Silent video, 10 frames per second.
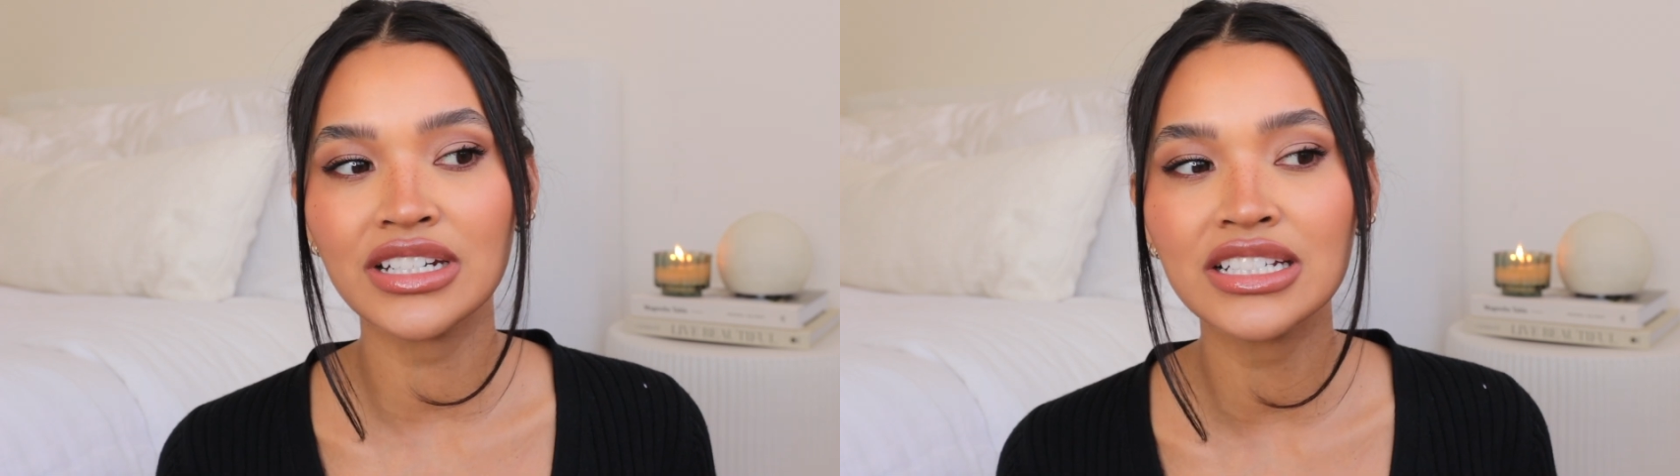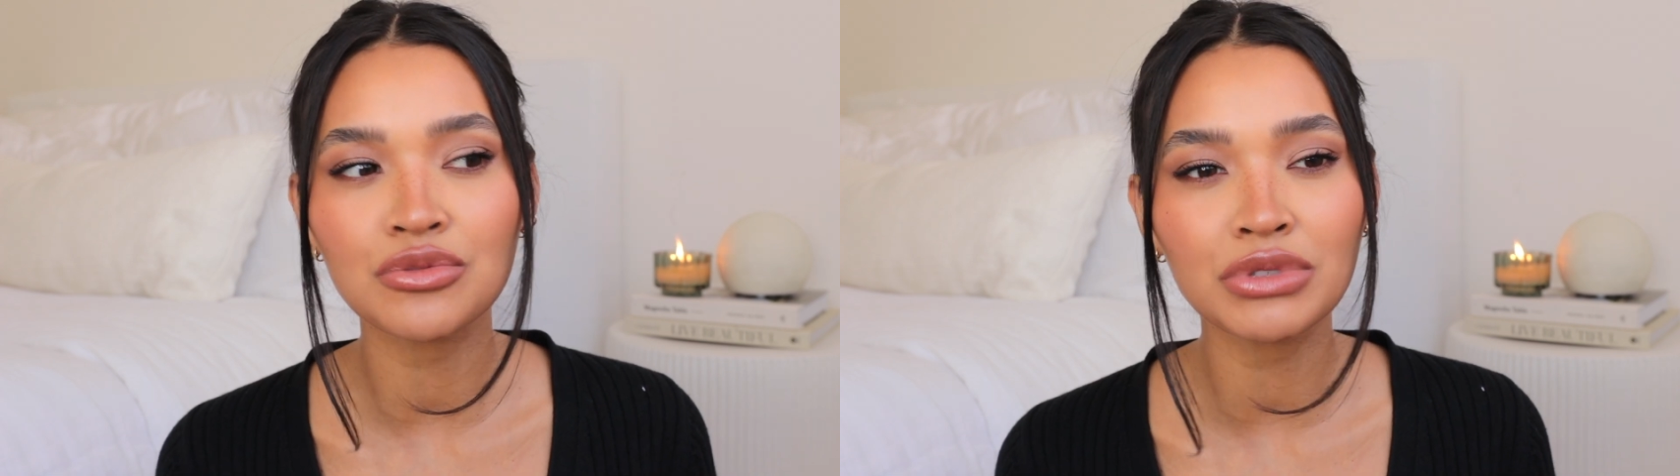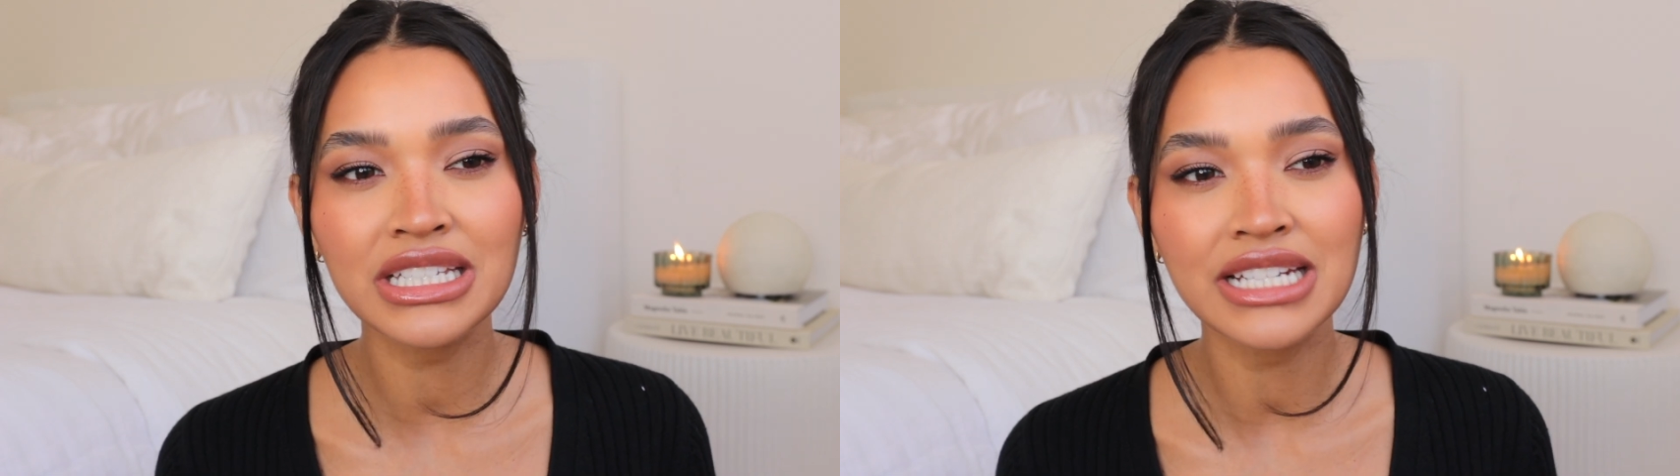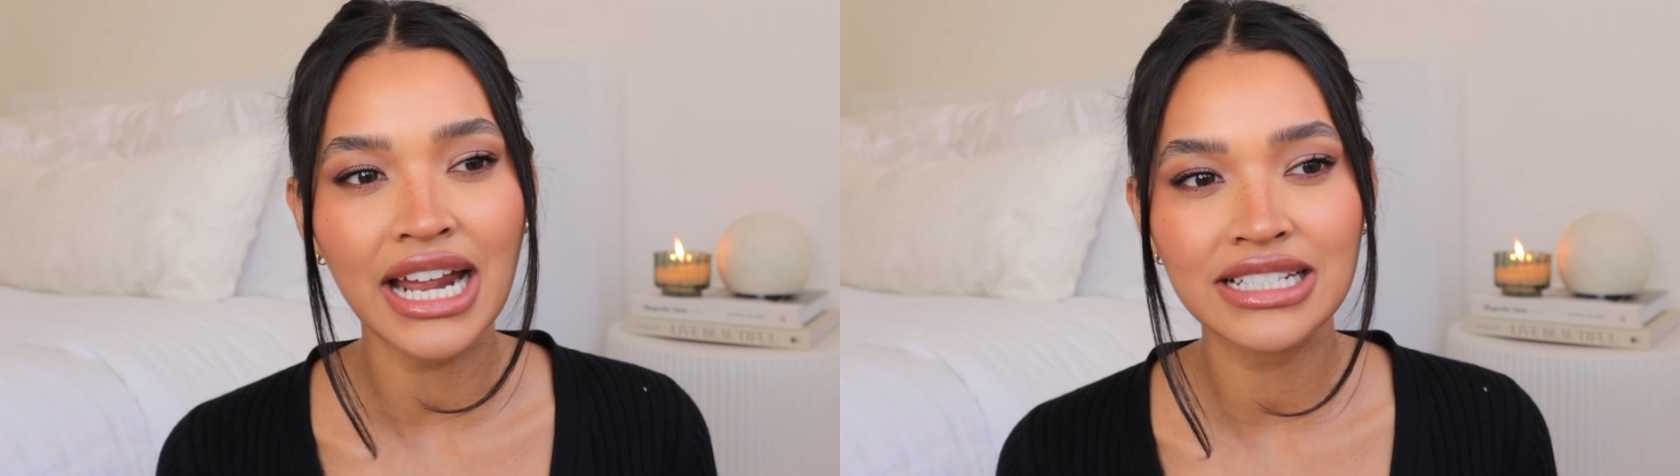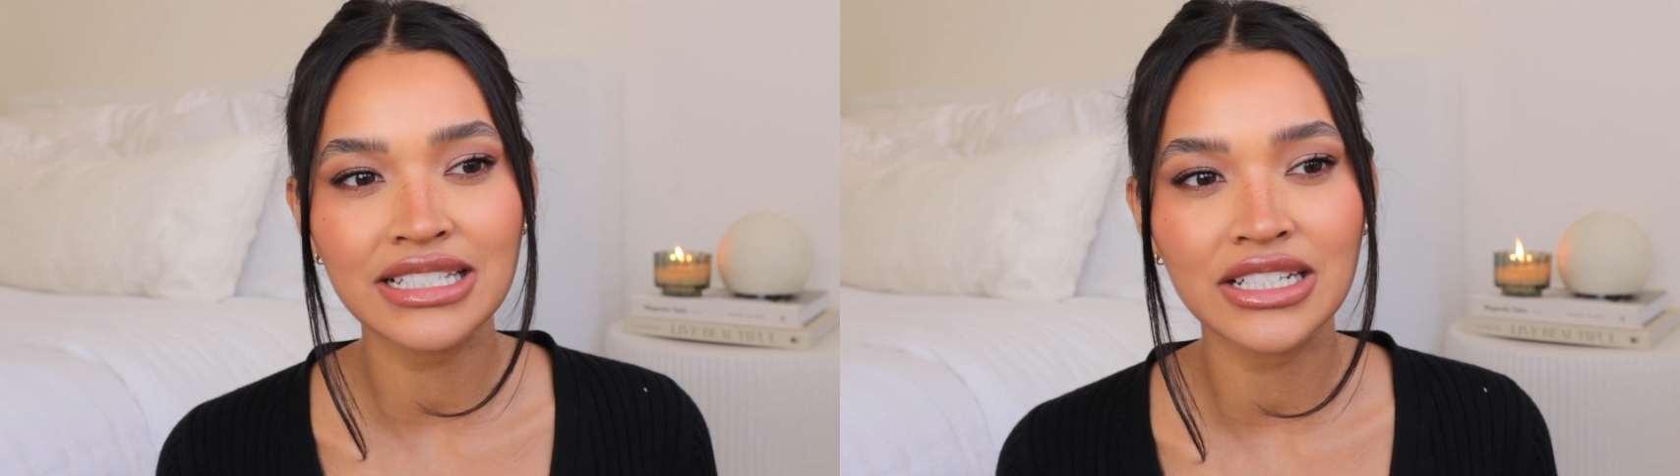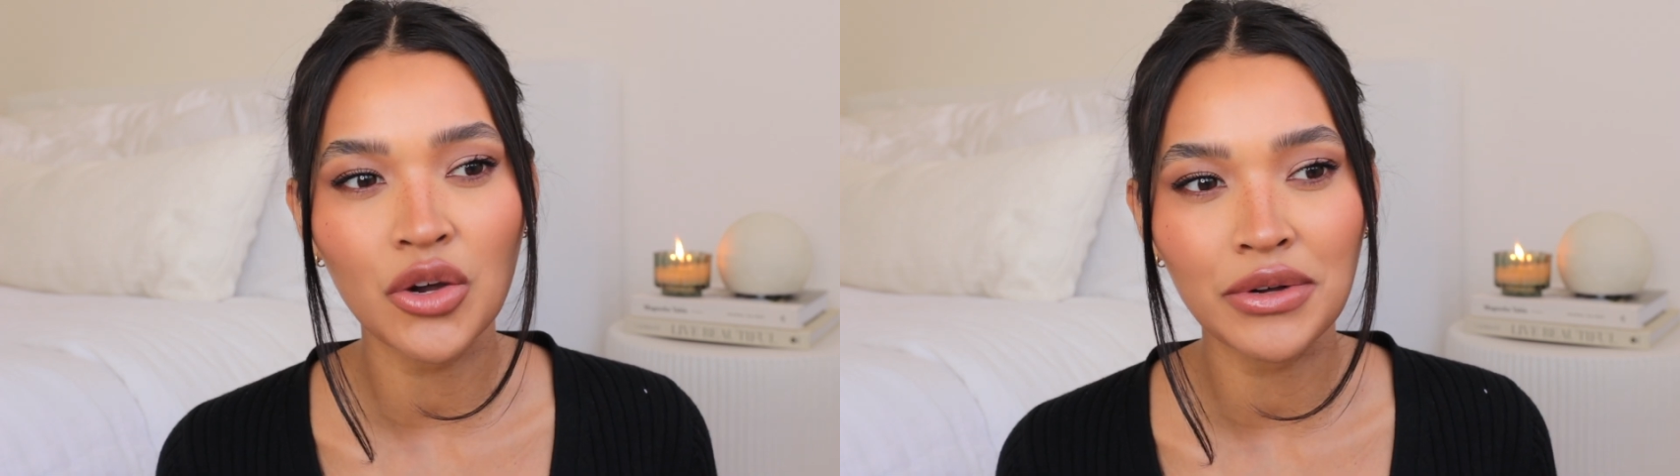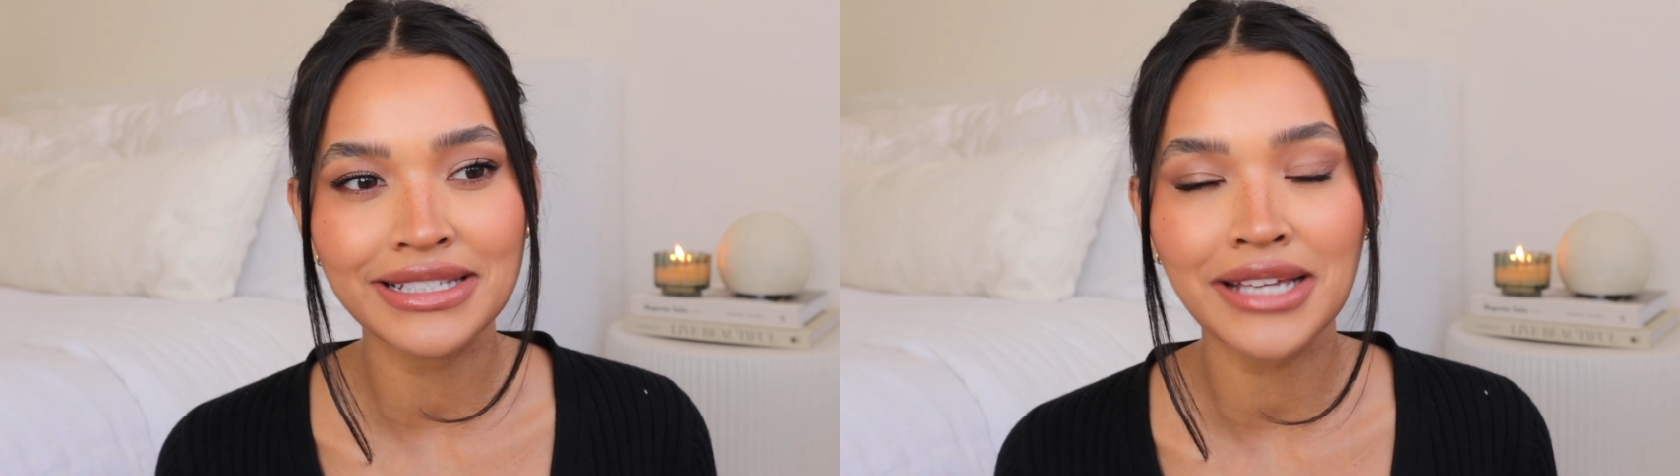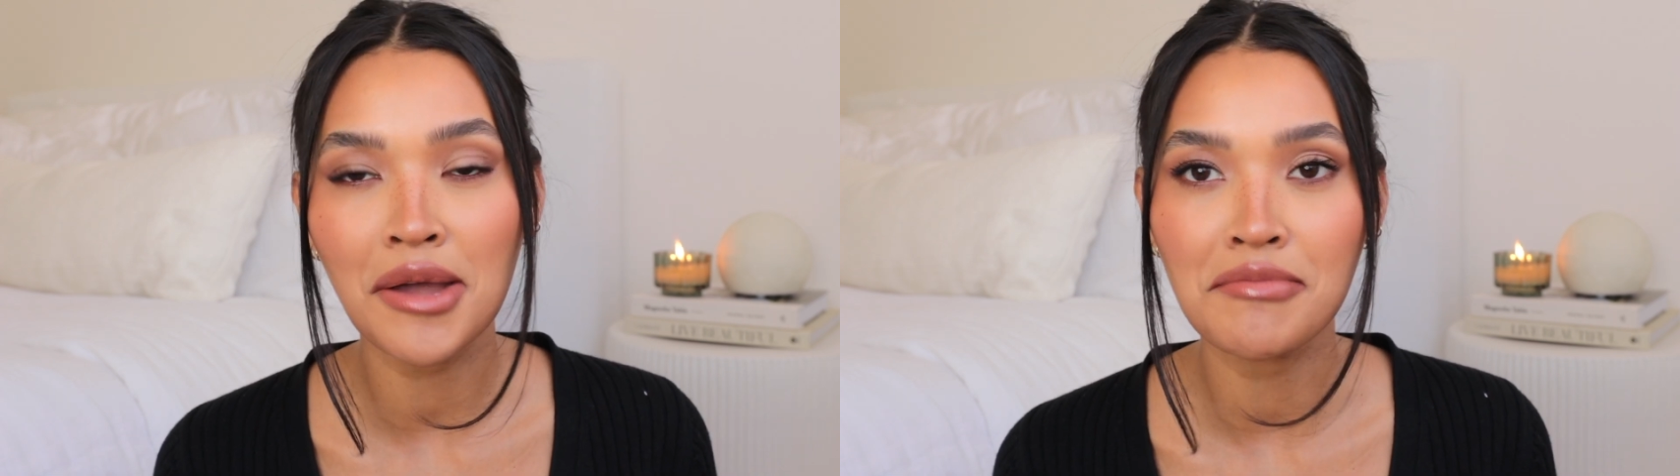it's really nice to
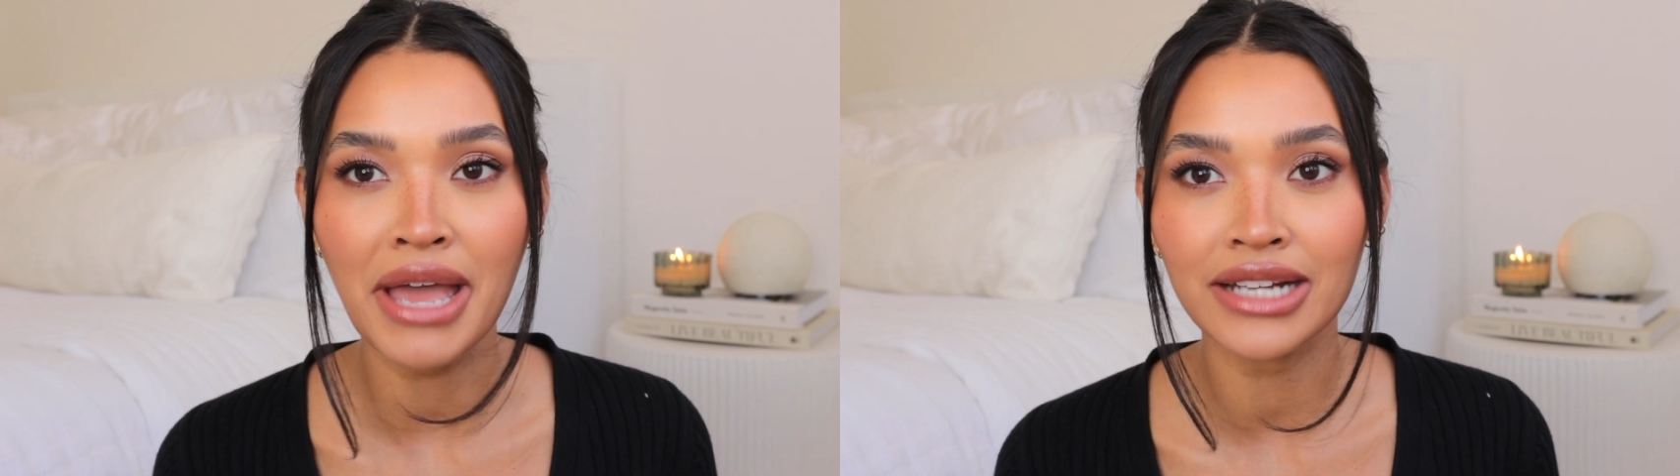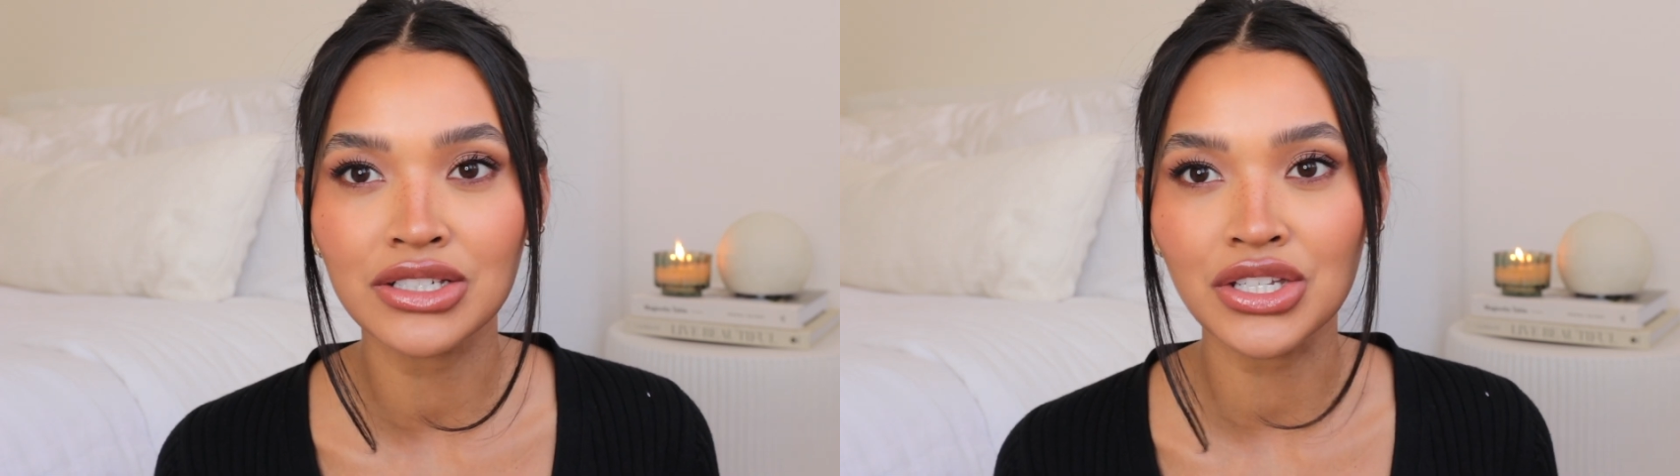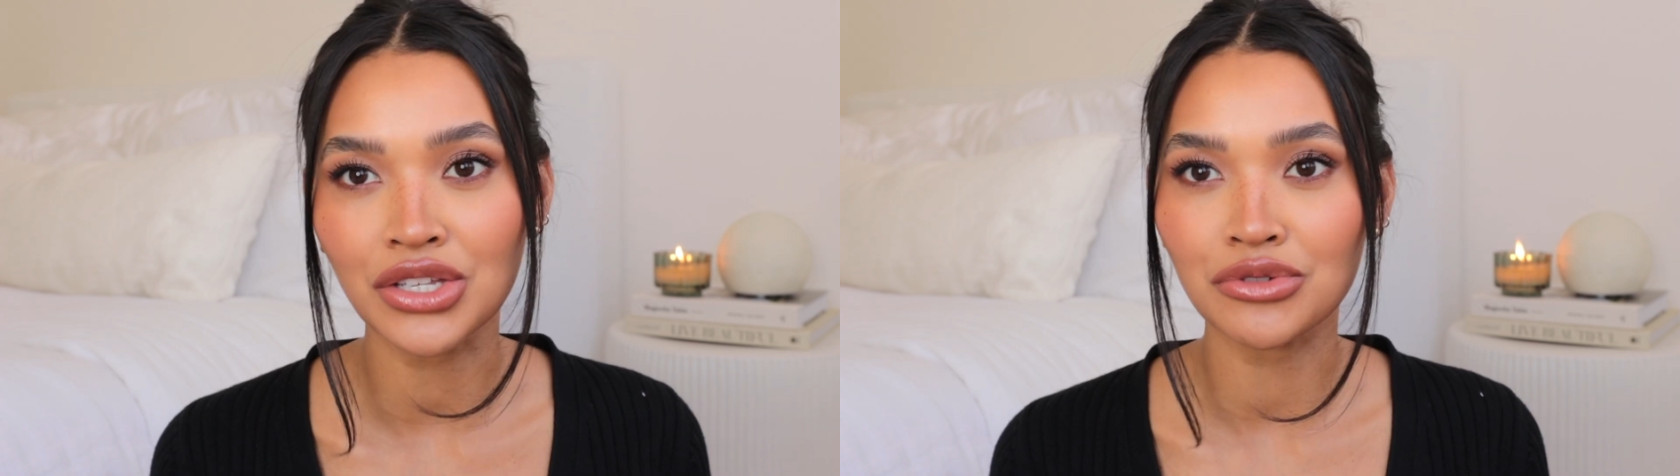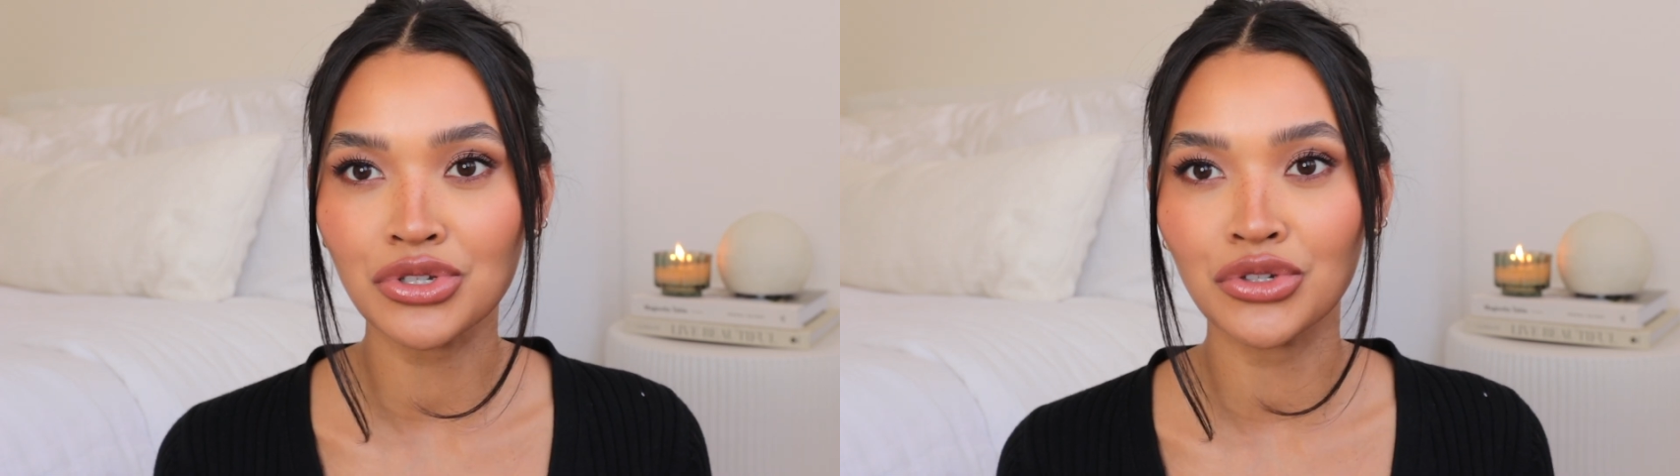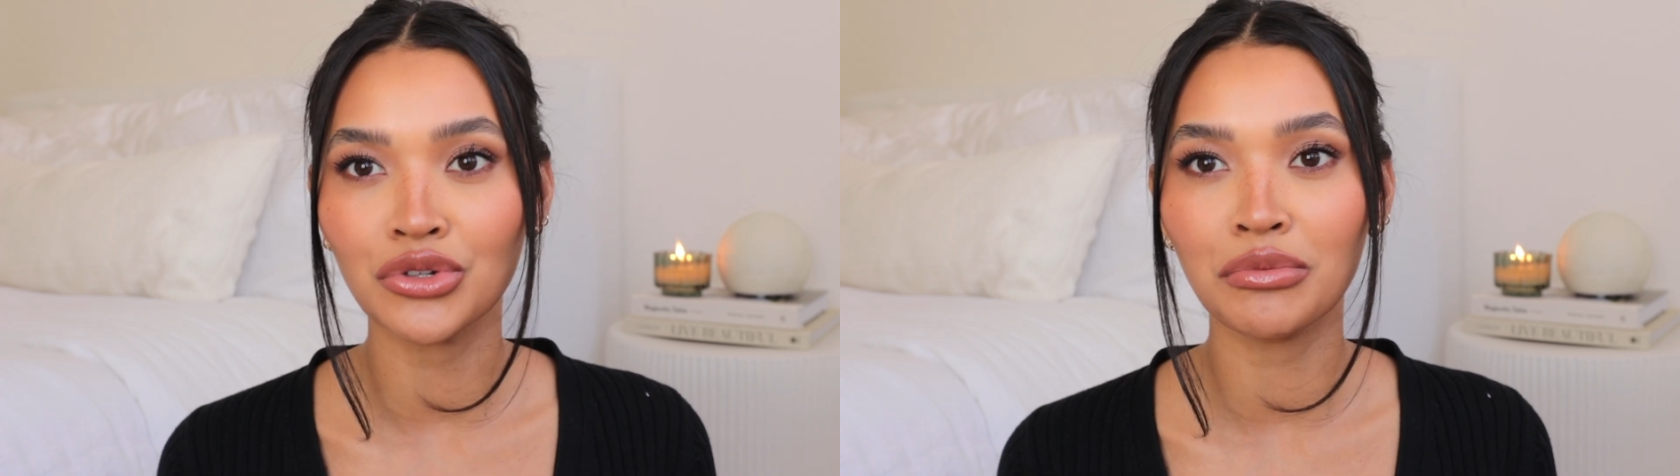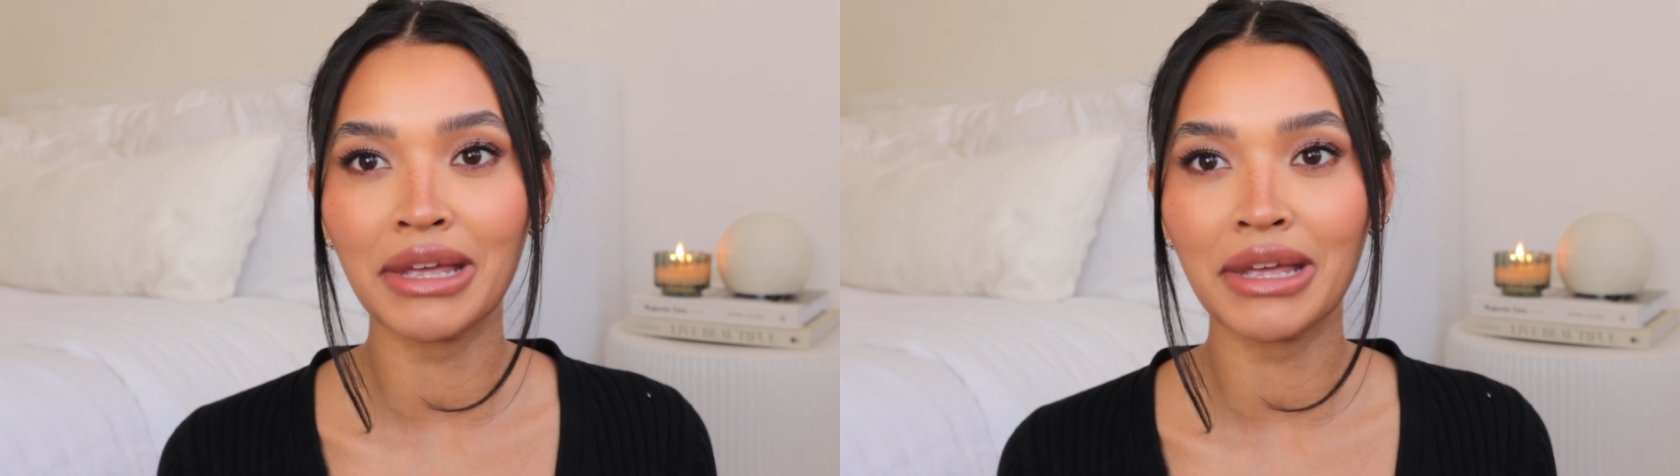always come back to YouTube